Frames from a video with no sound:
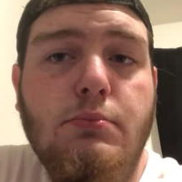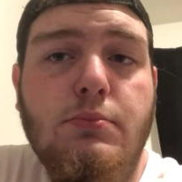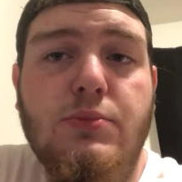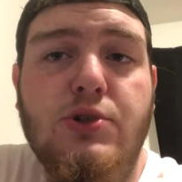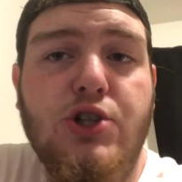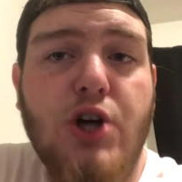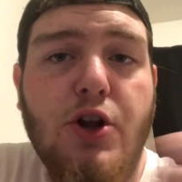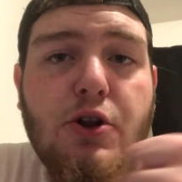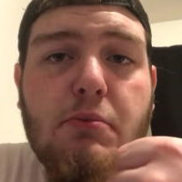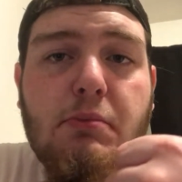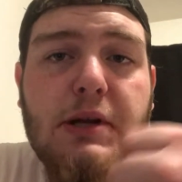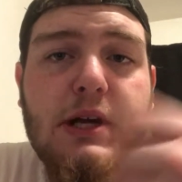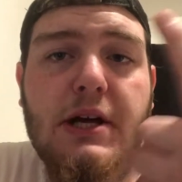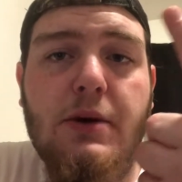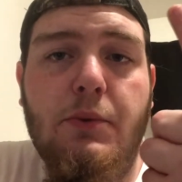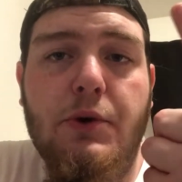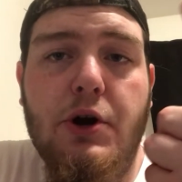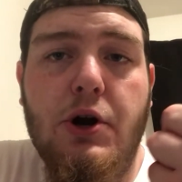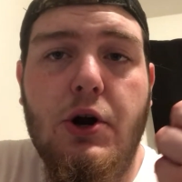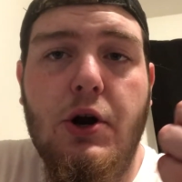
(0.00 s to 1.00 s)
Southern
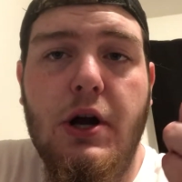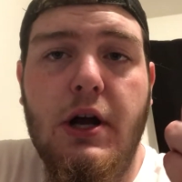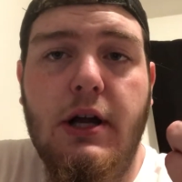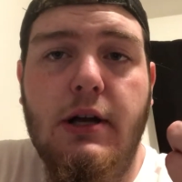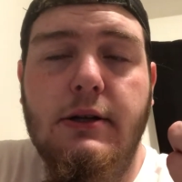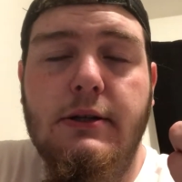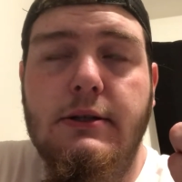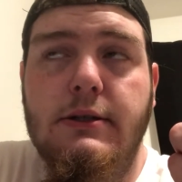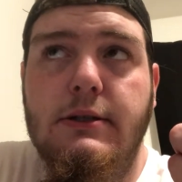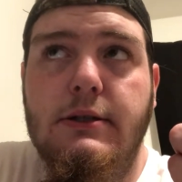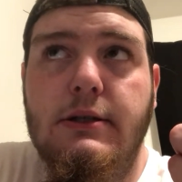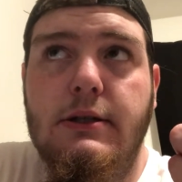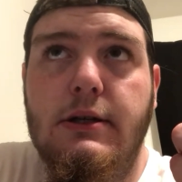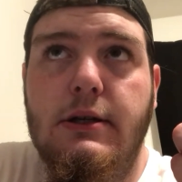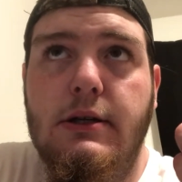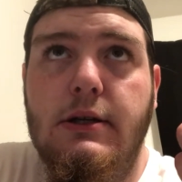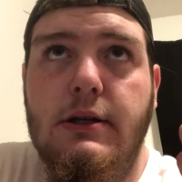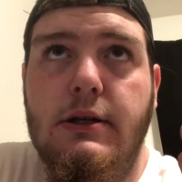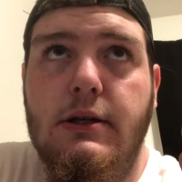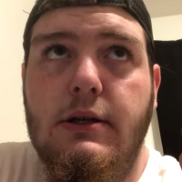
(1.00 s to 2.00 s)
Blend, Wintergreen,
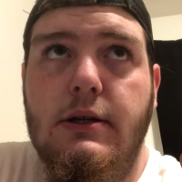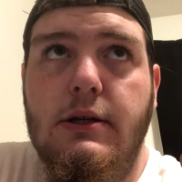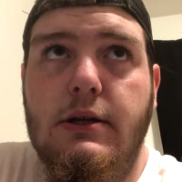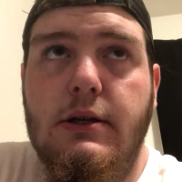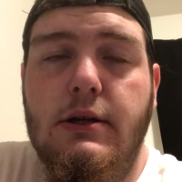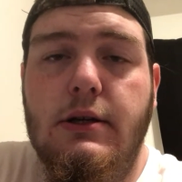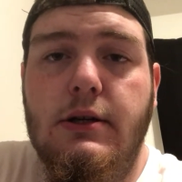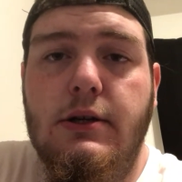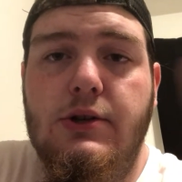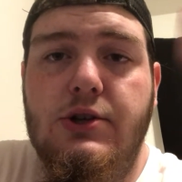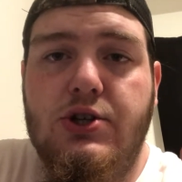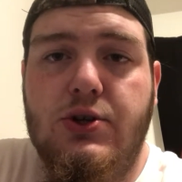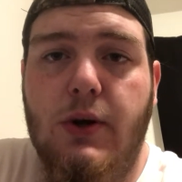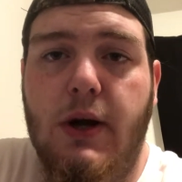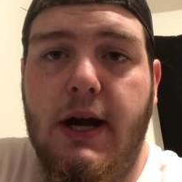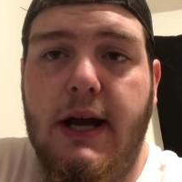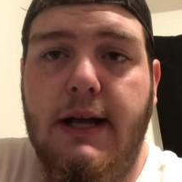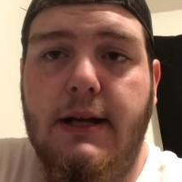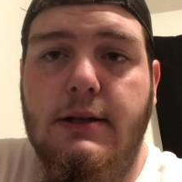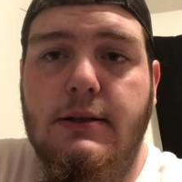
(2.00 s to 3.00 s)

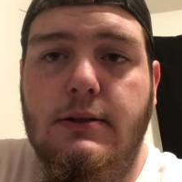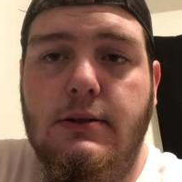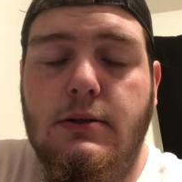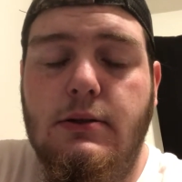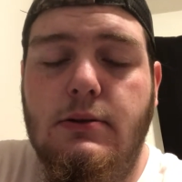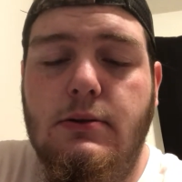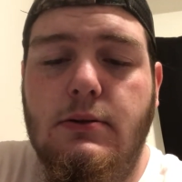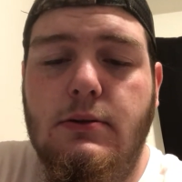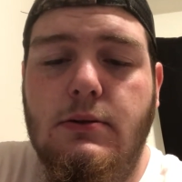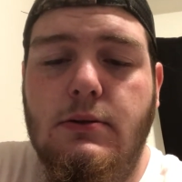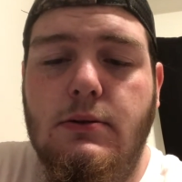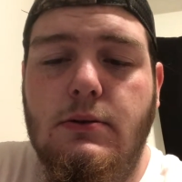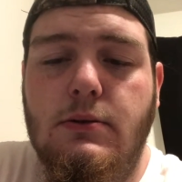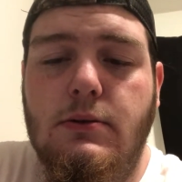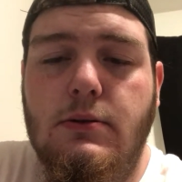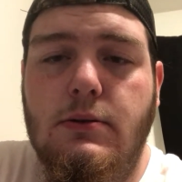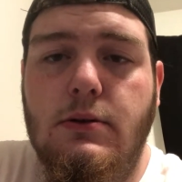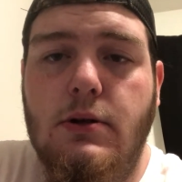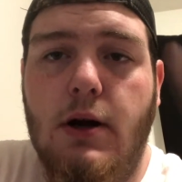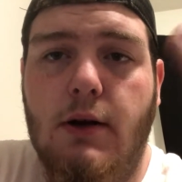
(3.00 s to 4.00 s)
Straight,
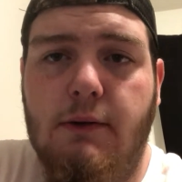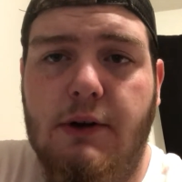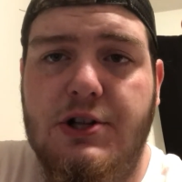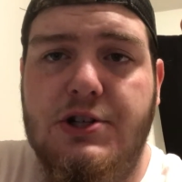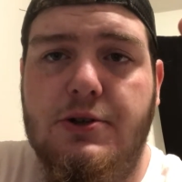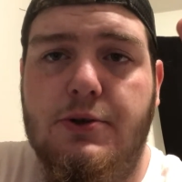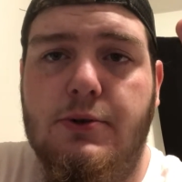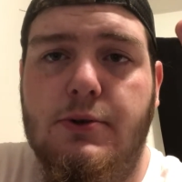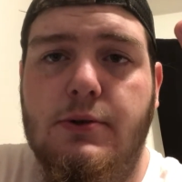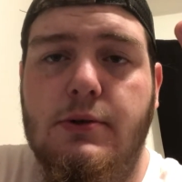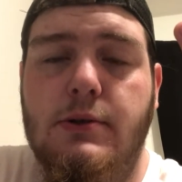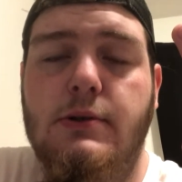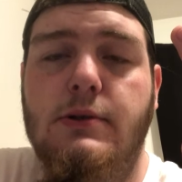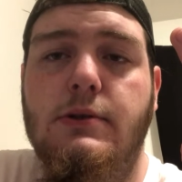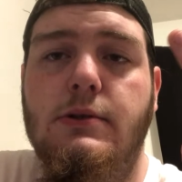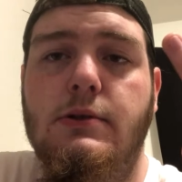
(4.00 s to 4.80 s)
Original.